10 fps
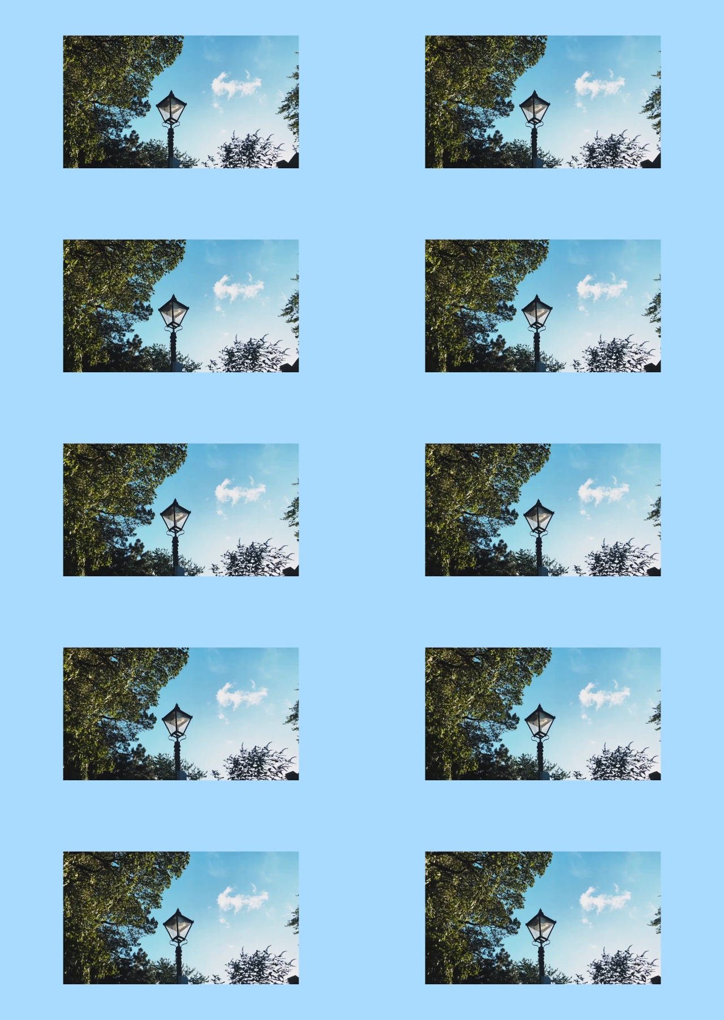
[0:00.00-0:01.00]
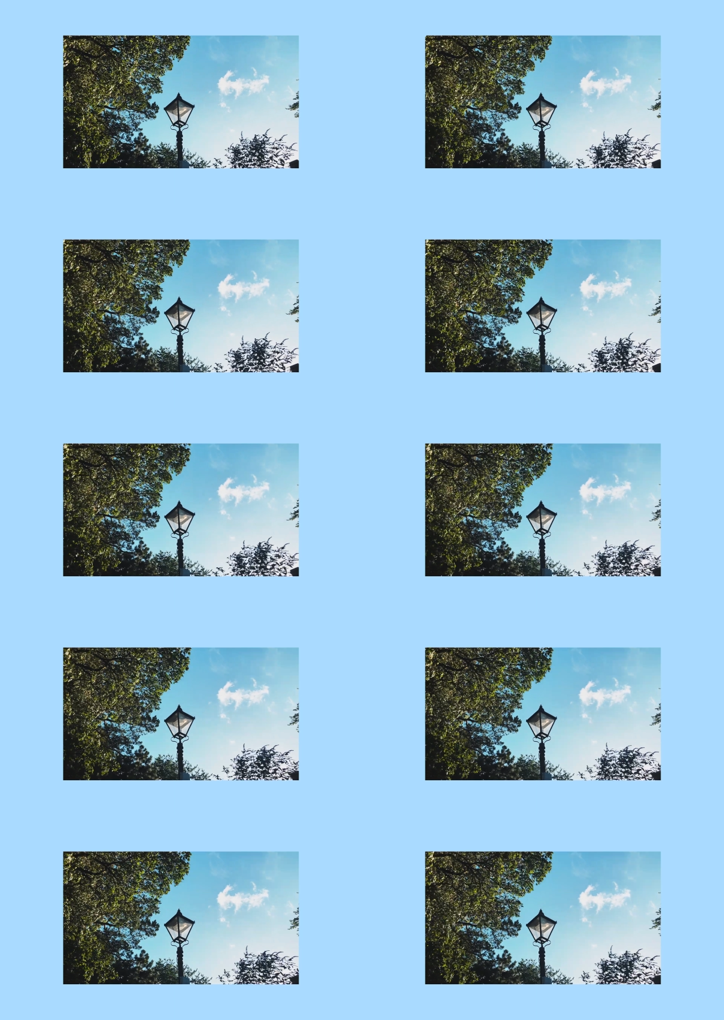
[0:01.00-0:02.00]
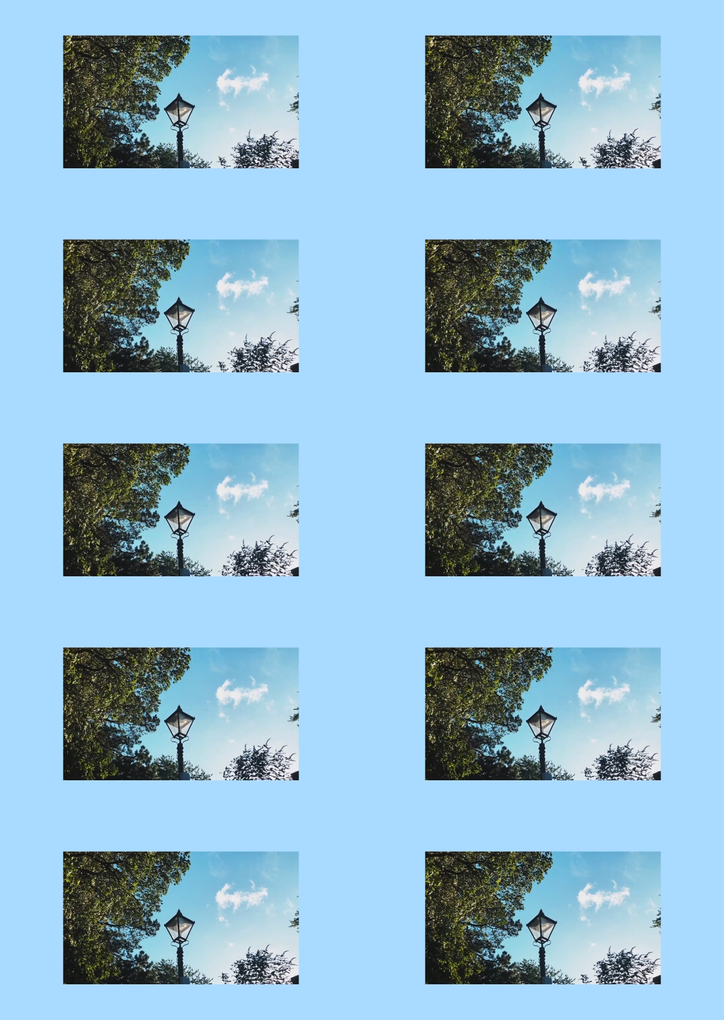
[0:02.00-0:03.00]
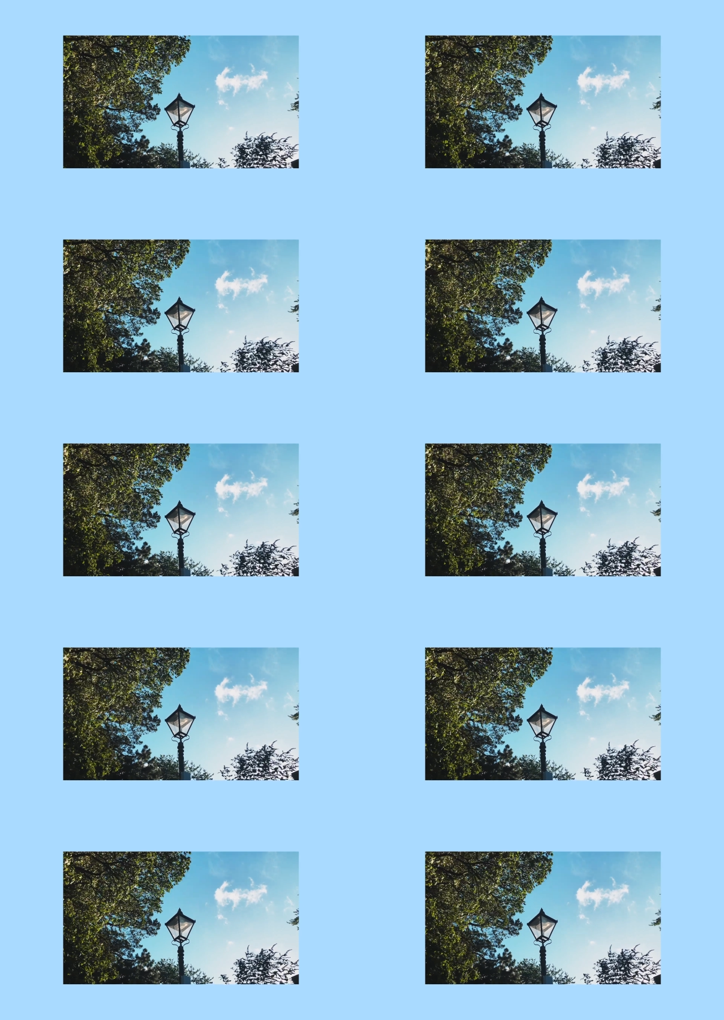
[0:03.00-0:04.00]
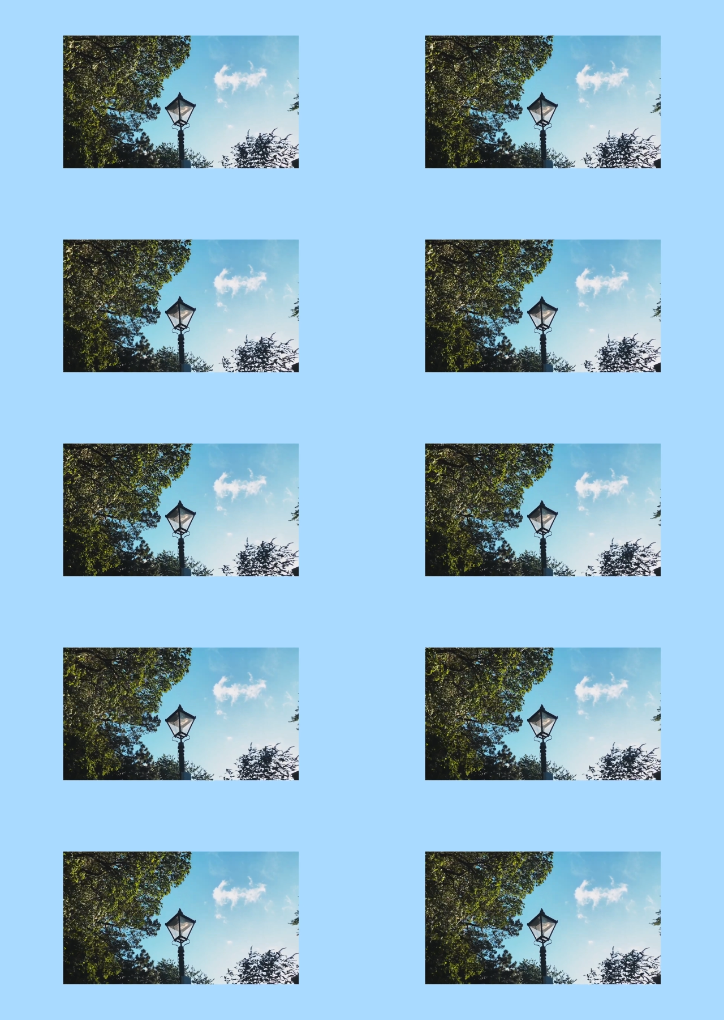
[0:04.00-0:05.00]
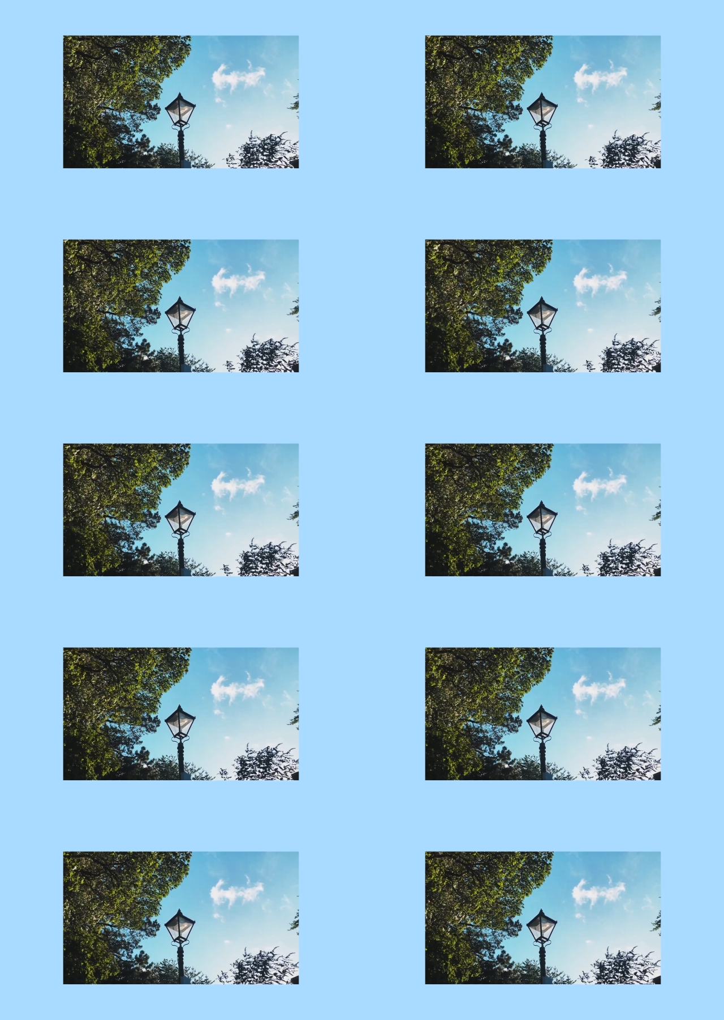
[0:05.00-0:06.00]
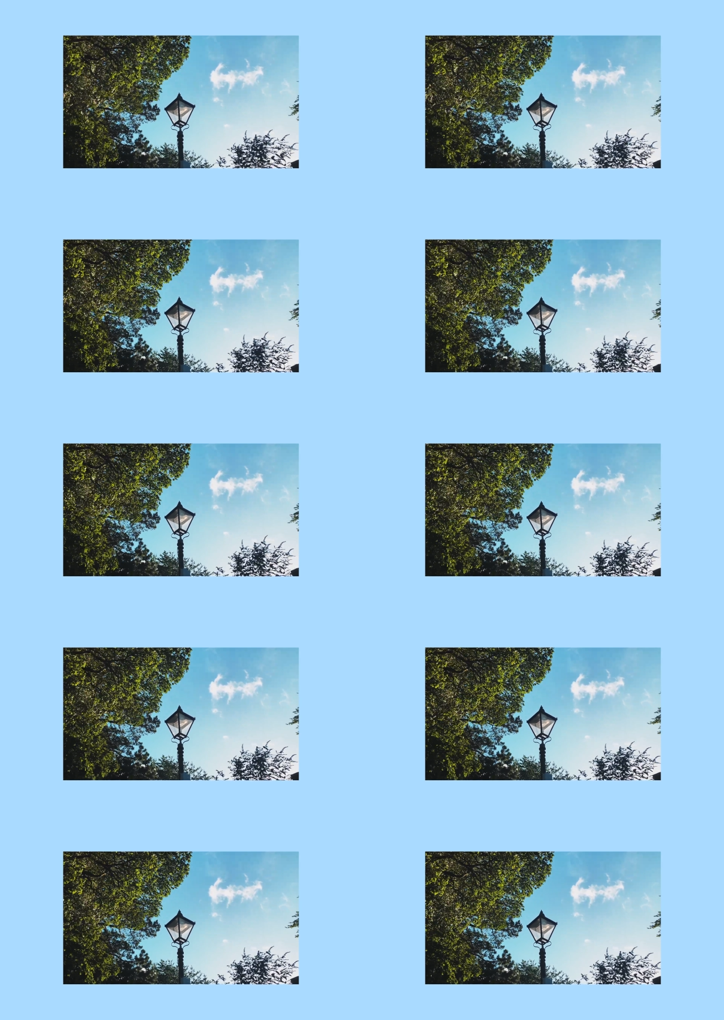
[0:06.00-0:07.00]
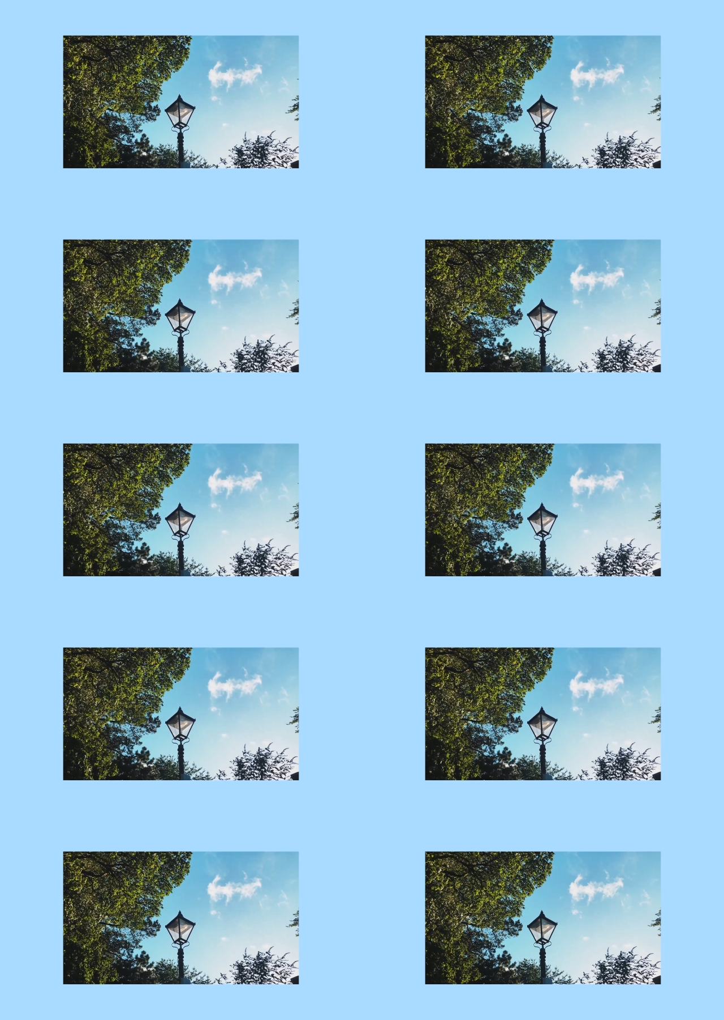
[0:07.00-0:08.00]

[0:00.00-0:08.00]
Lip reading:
Nobody's mouth can be seen.